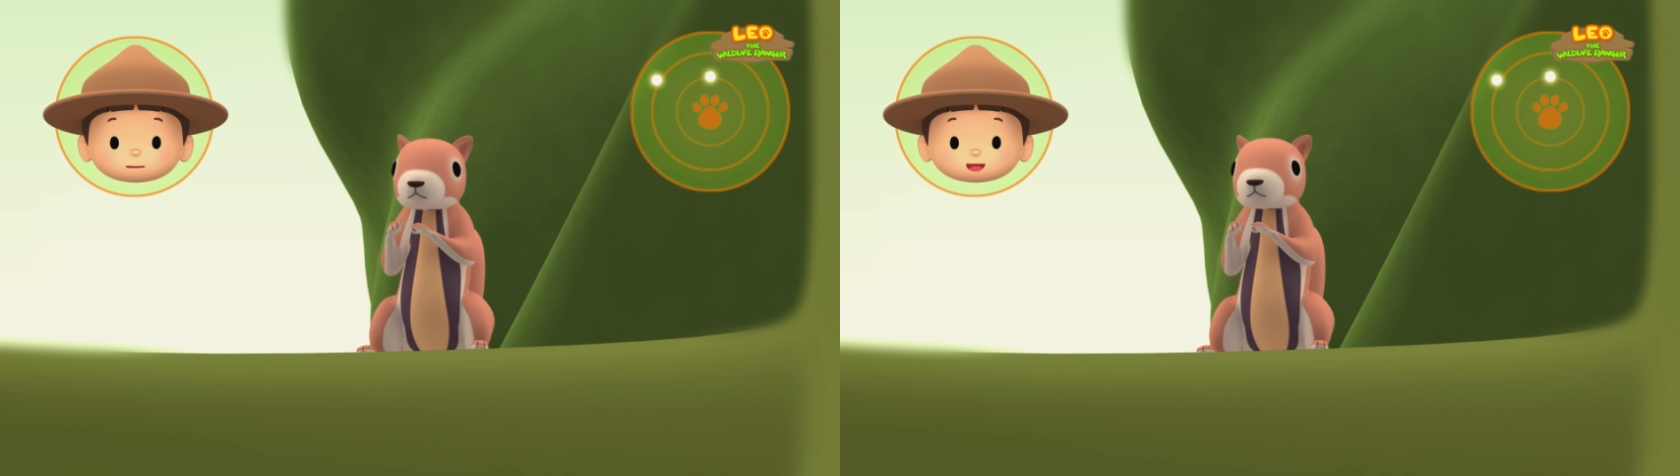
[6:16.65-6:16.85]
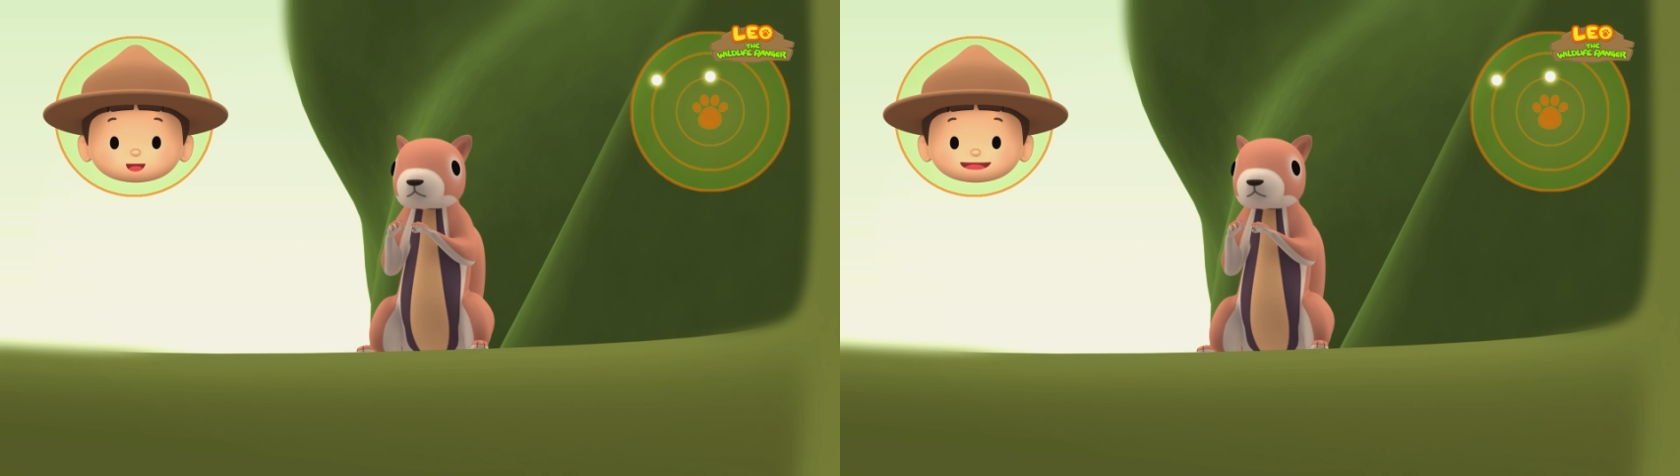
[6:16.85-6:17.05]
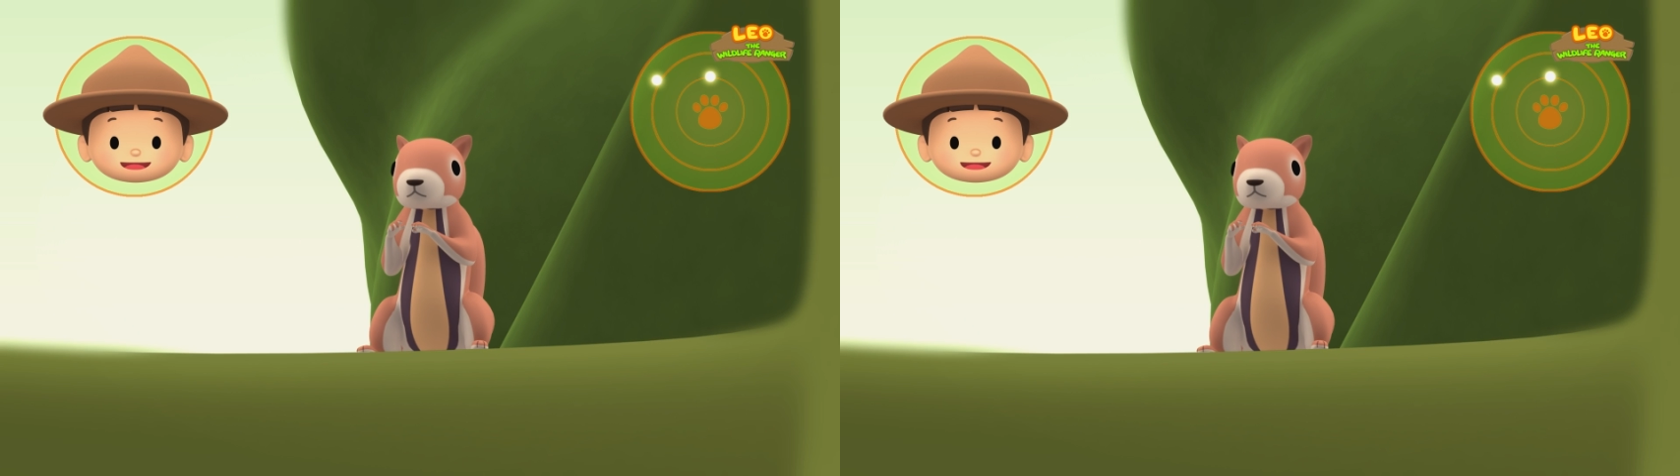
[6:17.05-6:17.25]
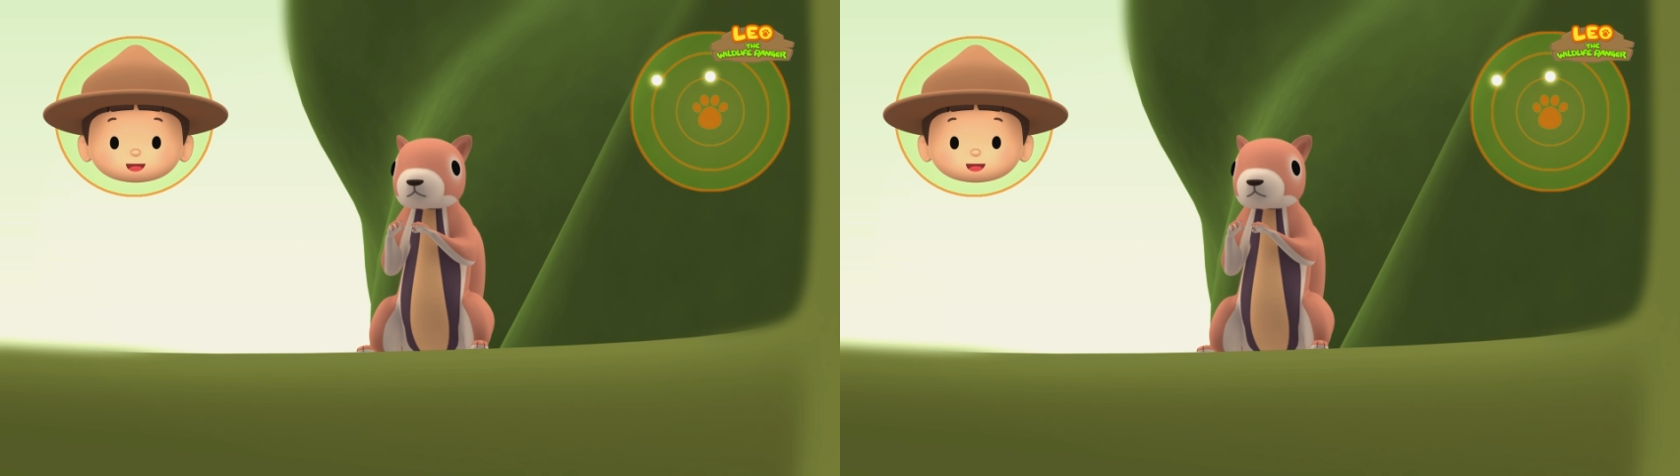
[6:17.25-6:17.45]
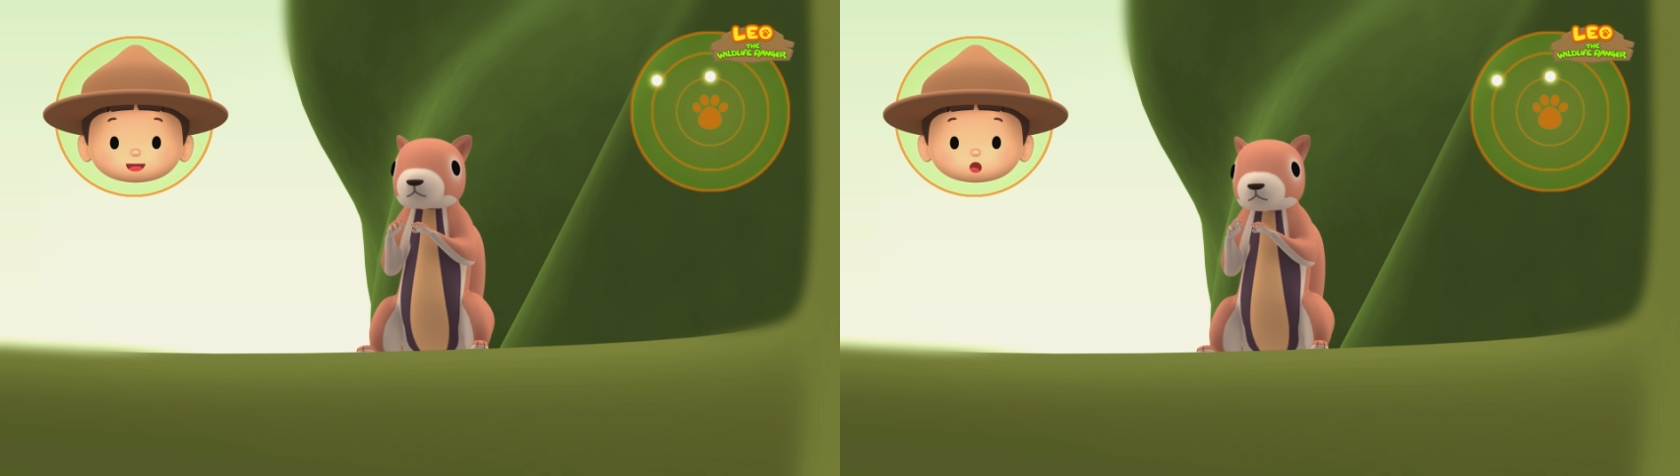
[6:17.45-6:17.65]
This is the
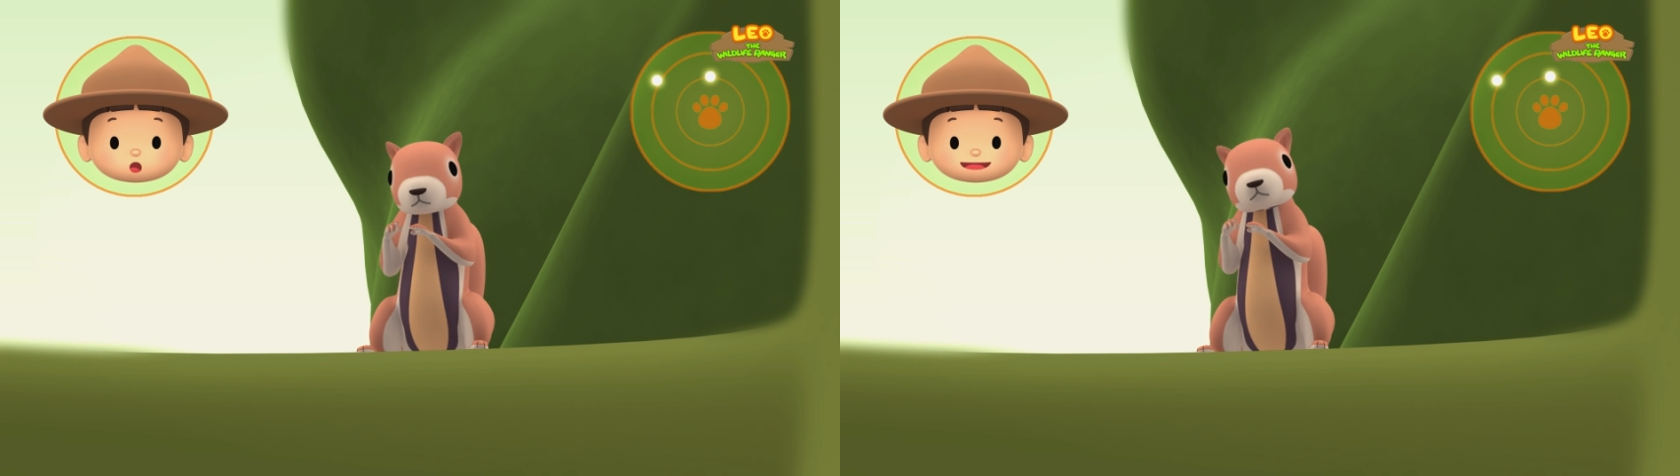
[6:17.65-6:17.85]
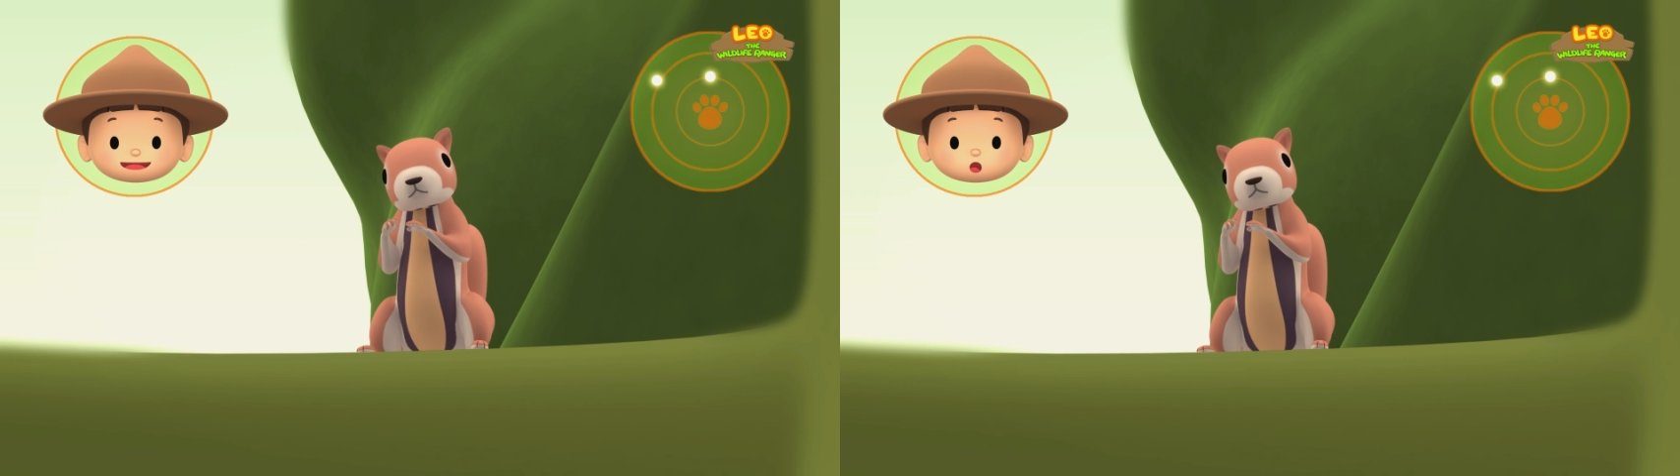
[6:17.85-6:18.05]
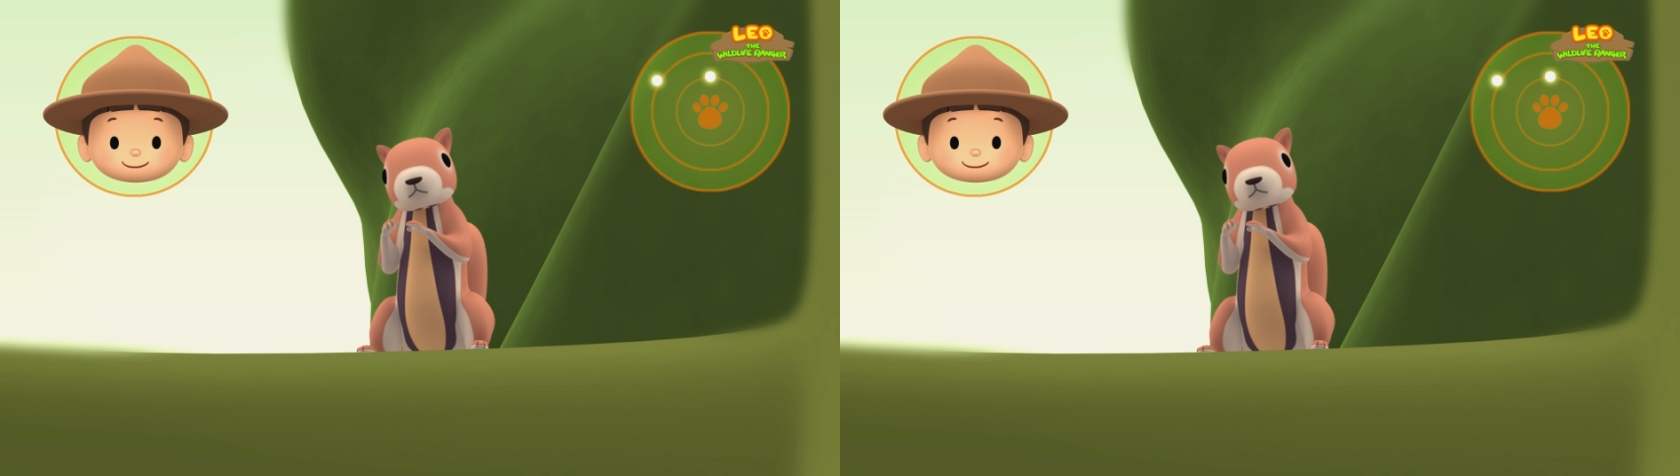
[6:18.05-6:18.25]
squirrel from